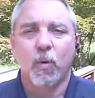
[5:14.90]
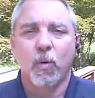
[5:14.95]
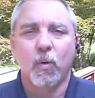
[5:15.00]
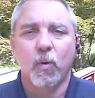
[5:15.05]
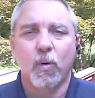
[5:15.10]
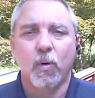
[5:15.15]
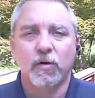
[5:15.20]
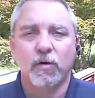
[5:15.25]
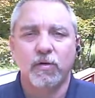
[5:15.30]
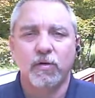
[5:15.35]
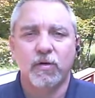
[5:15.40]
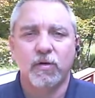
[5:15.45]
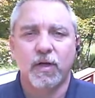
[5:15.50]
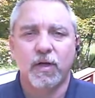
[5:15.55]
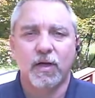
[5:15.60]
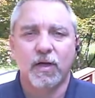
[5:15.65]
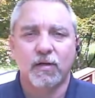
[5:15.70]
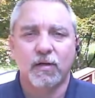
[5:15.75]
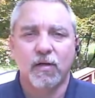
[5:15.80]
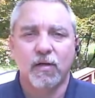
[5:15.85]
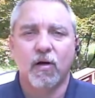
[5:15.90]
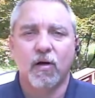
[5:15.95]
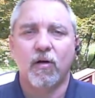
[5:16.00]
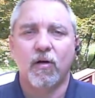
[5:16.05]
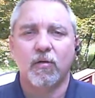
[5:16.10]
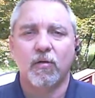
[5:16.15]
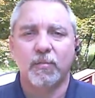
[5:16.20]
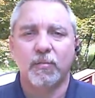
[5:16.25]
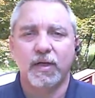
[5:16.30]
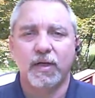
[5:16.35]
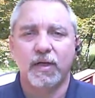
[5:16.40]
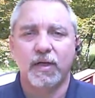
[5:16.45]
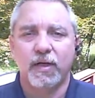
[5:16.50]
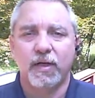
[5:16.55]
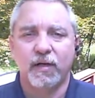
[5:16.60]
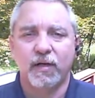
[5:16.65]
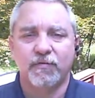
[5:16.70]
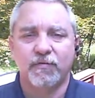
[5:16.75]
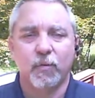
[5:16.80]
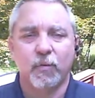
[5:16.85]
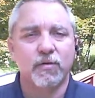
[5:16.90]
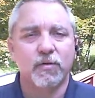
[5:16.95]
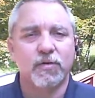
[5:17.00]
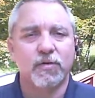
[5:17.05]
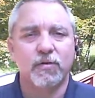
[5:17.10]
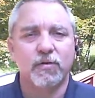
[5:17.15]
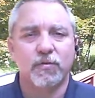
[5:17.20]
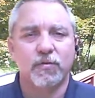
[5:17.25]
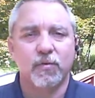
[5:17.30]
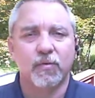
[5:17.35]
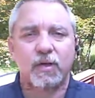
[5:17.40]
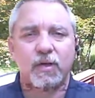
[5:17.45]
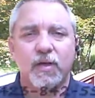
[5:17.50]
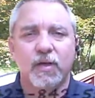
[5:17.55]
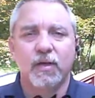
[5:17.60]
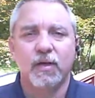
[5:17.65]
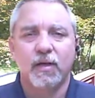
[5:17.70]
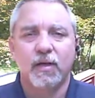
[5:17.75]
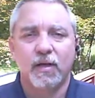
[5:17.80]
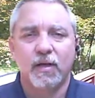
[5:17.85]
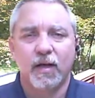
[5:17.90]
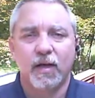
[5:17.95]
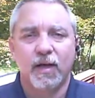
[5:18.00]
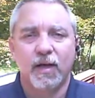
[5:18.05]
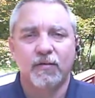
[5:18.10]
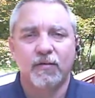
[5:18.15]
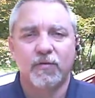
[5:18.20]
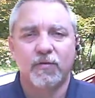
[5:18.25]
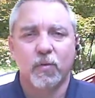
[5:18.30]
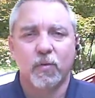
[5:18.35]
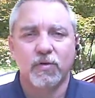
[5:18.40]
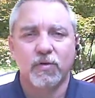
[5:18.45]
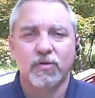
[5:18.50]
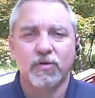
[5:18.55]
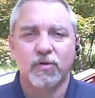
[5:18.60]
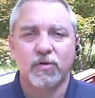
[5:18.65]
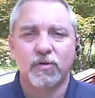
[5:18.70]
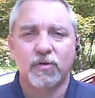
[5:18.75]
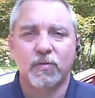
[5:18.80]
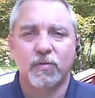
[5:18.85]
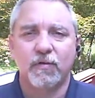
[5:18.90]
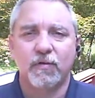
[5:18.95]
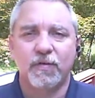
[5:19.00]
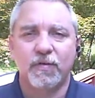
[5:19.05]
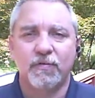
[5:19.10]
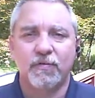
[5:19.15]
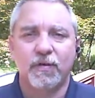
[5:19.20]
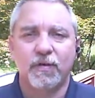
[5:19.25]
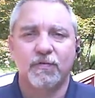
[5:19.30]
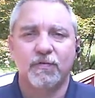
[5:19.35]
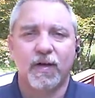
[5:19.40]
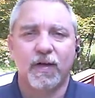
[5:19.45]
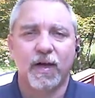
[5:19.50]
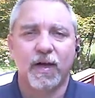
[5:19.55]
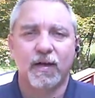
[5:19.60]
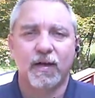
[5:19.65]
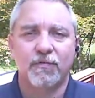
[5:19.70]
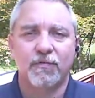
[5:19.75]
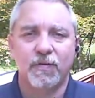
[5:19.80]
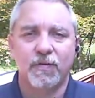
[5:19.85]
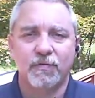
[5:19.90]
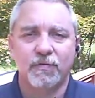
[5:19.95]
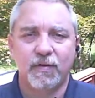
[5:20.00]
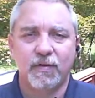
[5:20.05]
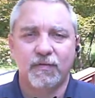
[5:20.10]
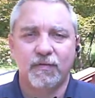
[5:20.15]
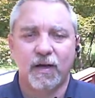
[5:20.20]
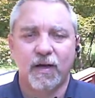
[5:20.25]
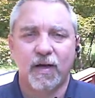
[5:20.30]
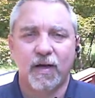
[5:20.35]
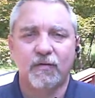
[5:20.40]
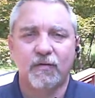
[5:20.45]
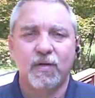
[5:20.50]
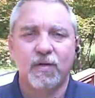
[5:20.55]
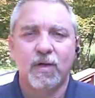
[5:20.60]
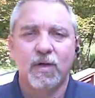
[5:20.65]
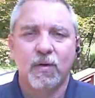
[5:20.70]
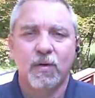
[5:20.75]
Or you can call me at 423-842-5555.